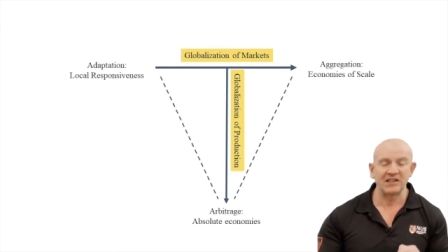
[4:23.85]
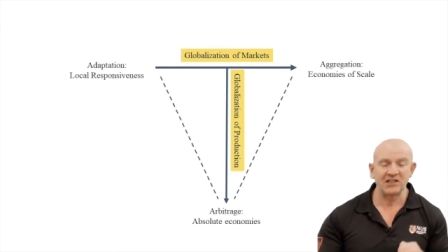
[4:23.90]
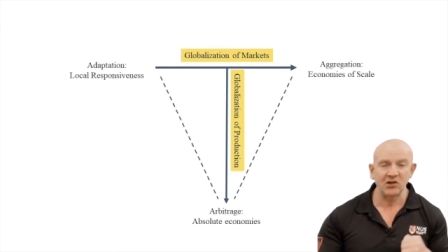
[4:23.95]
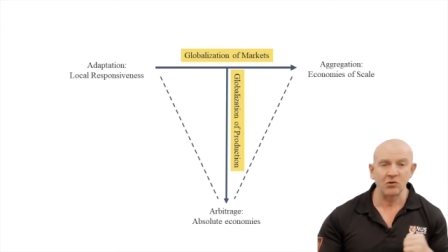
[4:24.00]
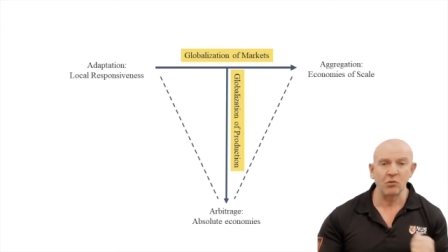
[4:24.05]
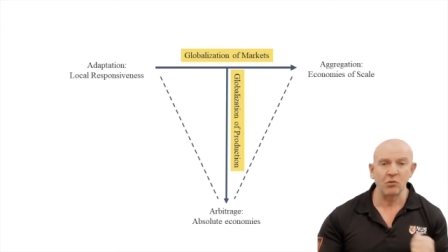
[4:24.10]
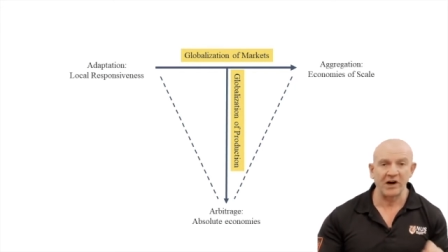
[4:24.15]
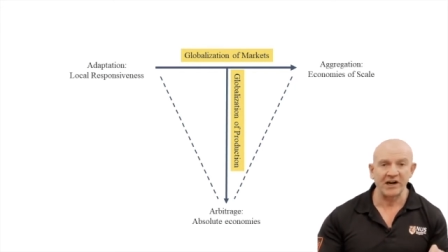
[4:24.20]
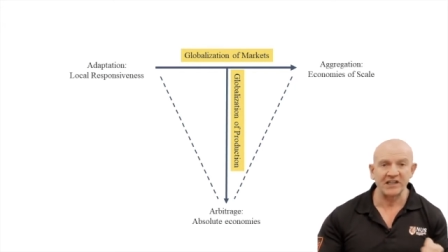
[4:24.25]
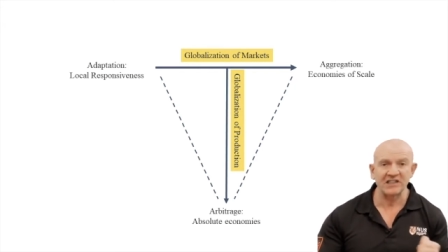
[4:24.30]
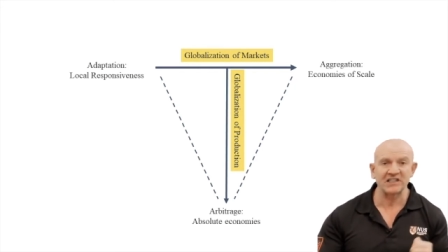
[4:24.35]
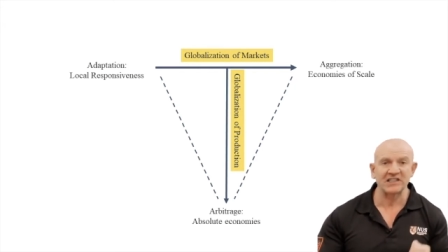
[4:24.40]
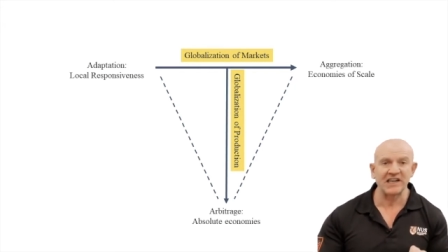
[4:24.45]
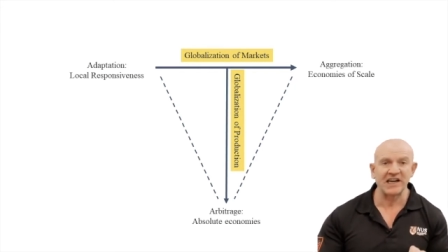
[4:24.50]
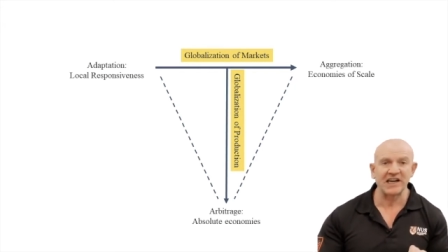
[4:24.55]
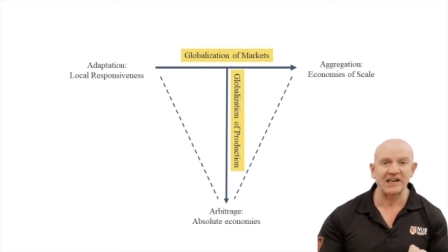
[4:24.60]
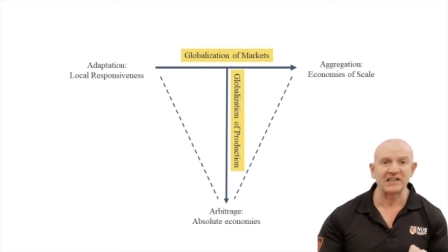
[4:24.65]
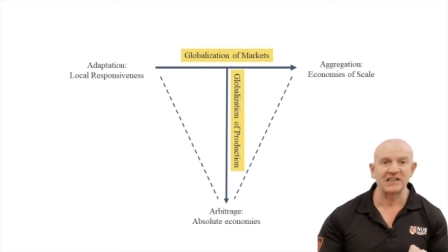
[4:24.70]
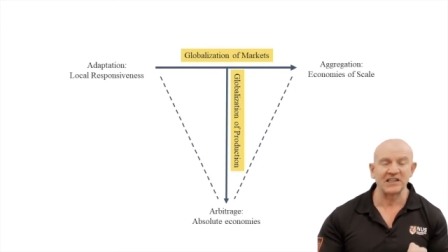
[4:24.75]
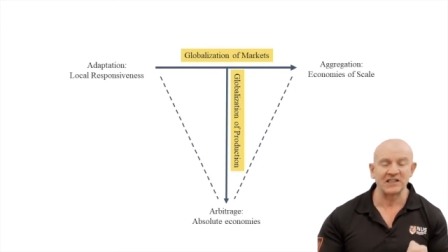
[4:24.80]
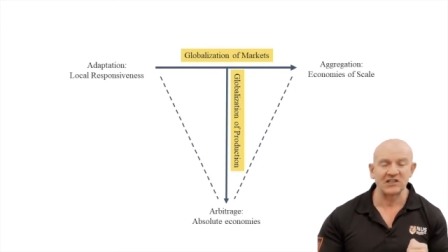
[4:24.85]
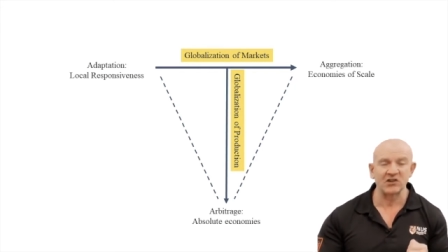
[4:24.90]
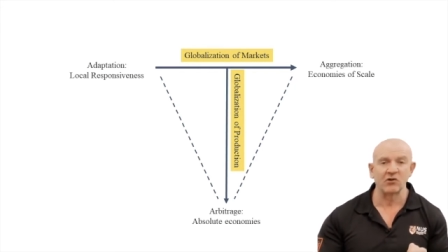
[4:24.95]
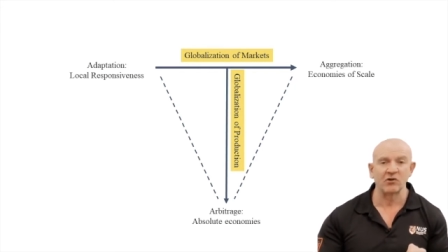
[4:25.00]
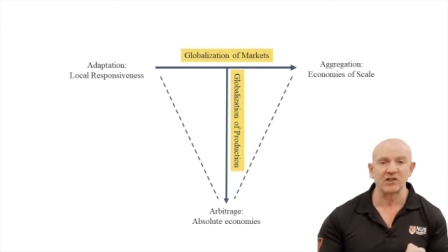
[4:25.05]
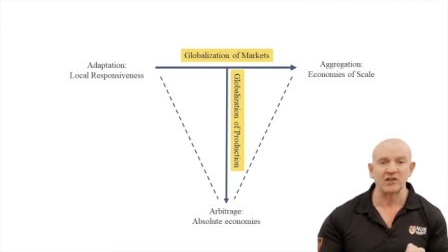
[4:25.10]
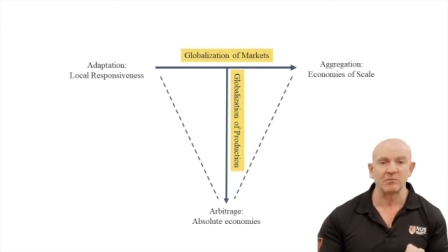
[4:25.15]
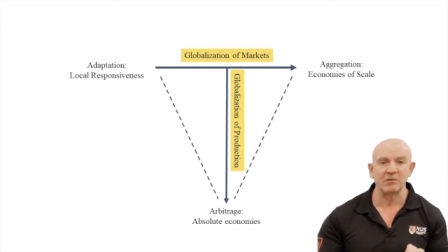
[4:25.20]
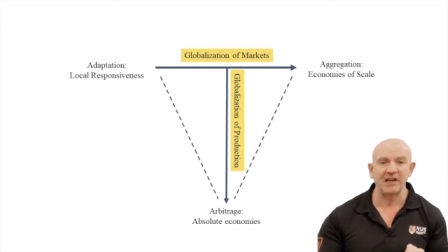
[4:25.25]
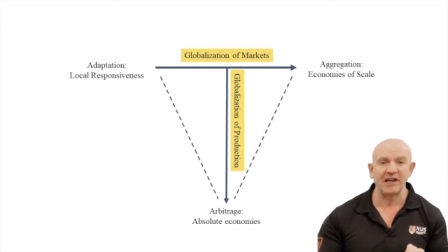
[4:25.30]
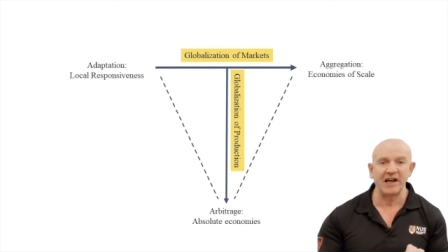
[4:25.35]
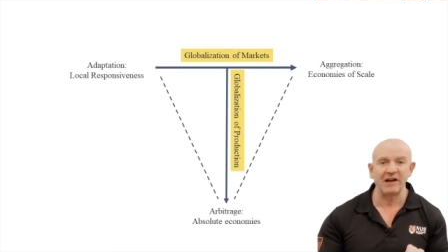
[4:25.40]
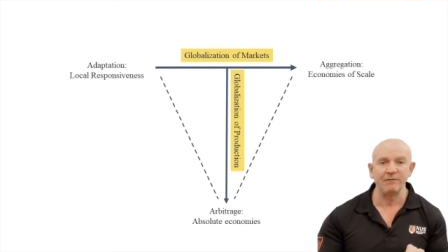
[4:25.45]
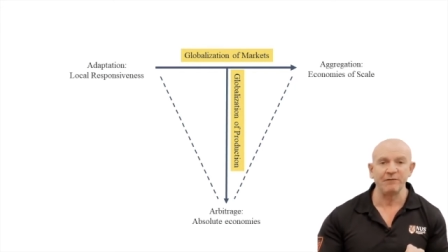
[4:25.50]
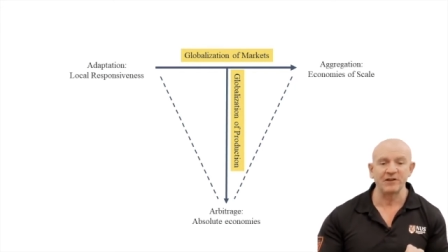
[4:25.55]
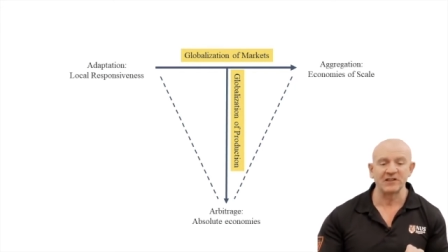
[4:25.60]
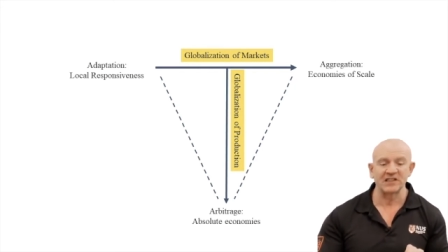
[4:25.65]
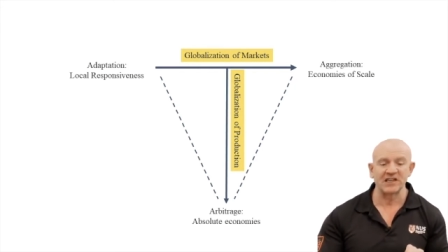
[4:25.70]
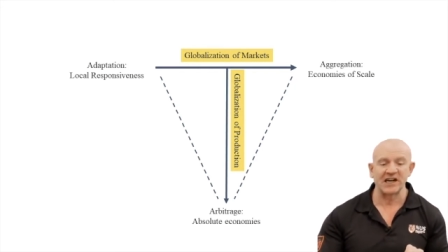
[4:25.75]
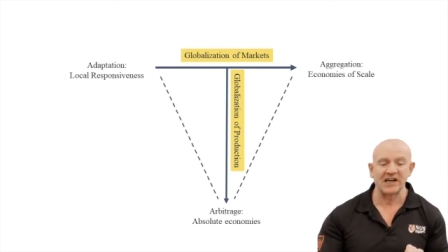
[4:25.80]
to what extent it's going to be
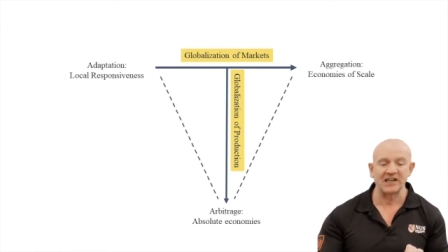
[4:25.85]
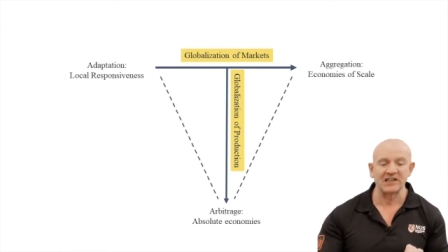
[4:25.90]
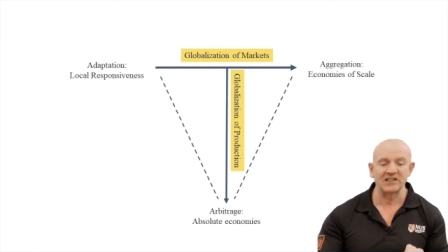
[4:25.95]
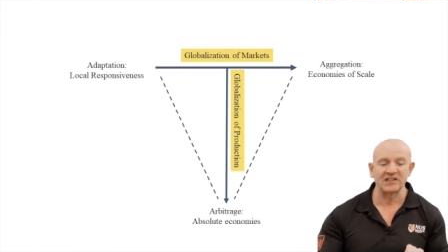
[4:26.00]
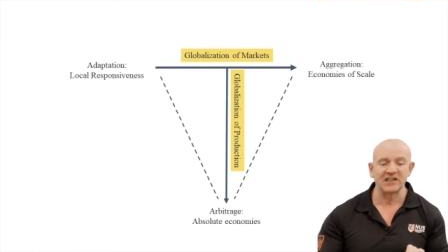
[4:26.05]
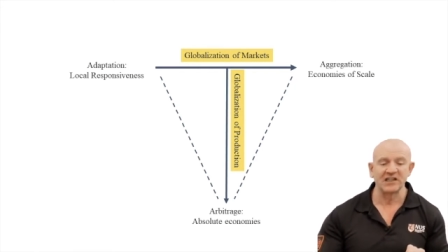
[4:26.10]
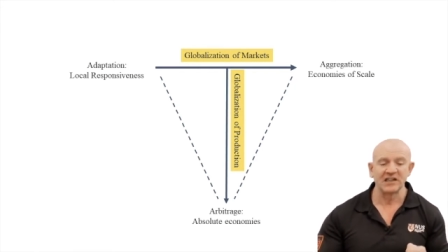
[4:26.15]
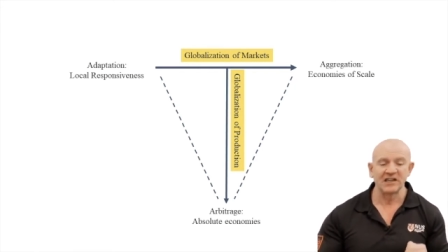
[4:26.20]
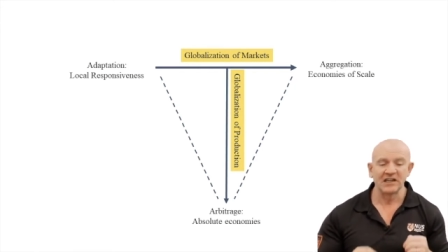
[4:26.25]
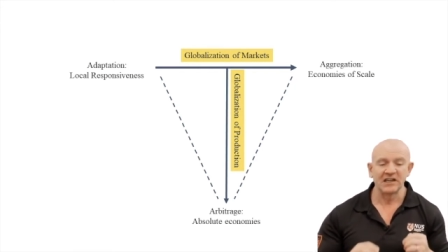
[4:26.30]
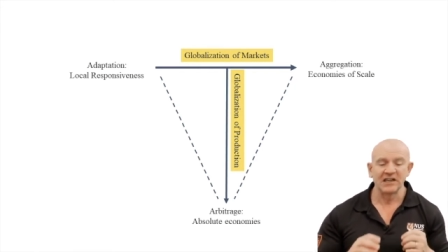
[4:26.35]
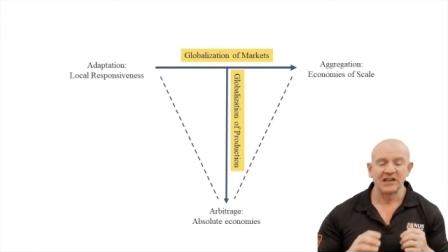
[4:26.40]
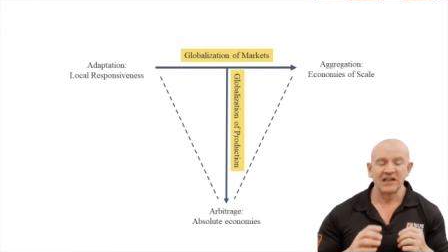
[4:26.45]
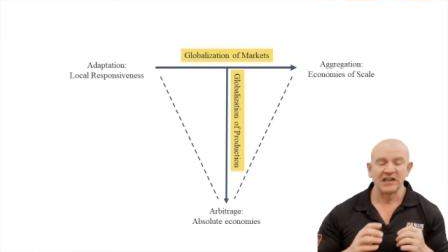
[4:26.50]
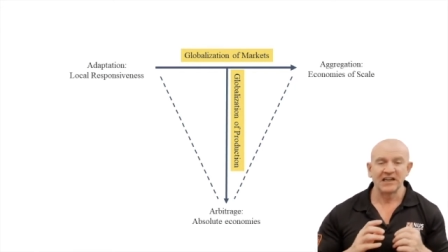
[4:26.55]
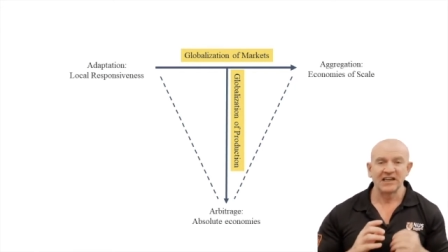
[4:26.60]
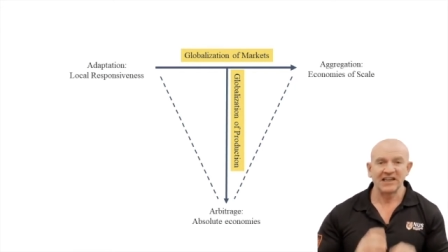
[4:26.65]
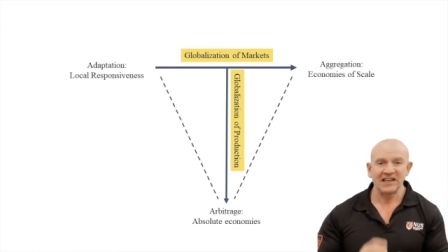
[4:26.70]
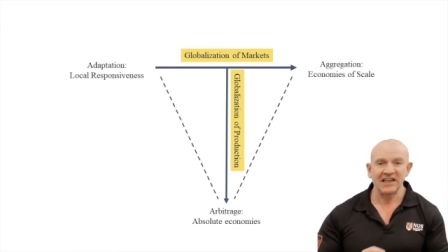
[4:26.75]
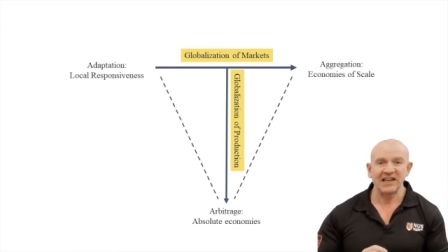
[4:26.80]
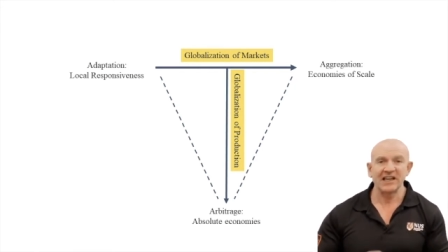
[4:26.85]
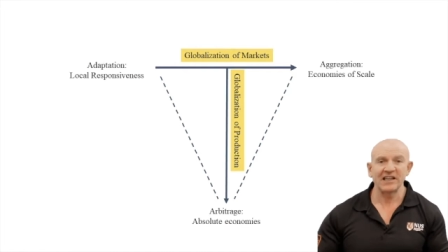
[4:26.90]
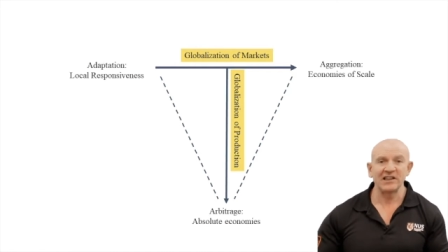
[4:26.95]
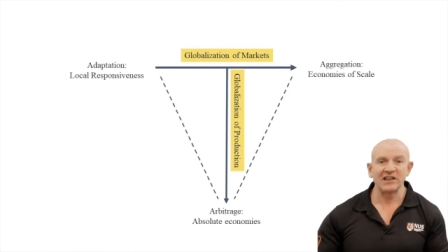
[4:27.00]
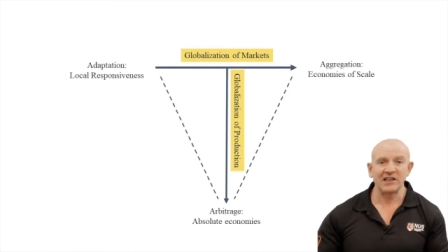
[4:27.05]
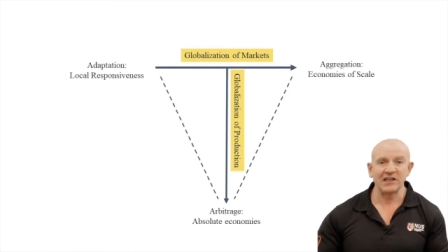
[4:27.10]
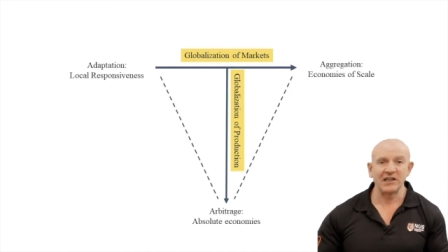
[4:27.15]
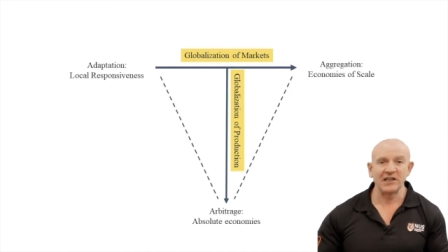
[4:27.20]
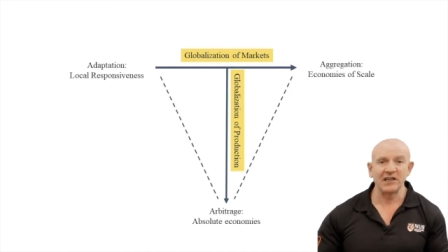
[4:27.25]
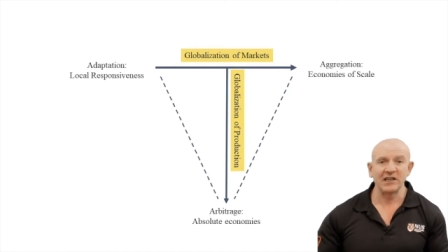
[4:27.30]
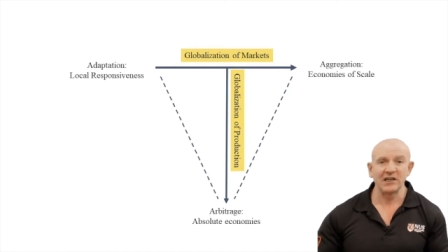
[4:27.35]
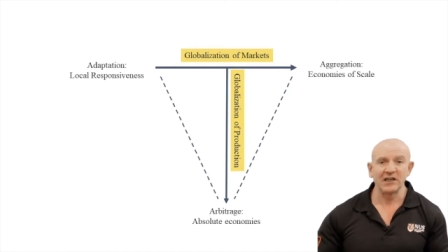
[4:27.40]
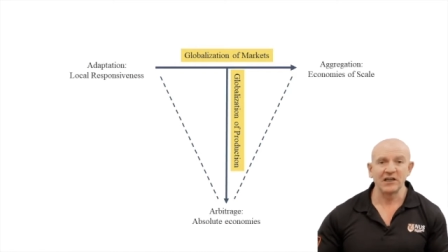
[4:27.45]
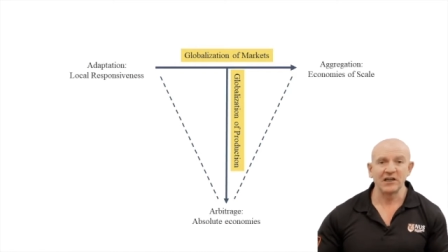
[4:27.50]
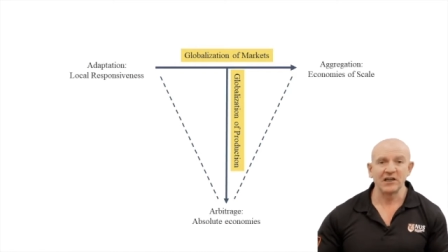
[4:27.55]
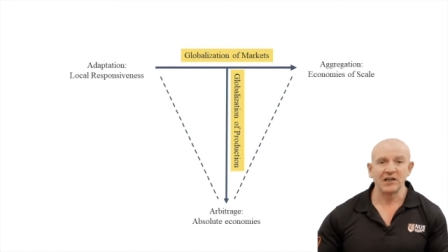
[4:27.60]
emphasized in the